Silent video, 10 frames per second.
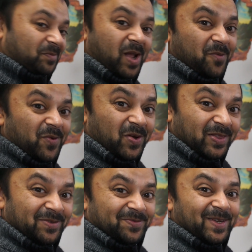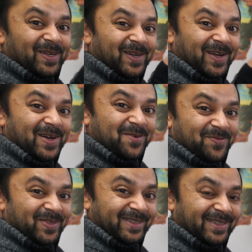I've got them a
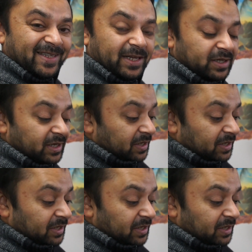complete set.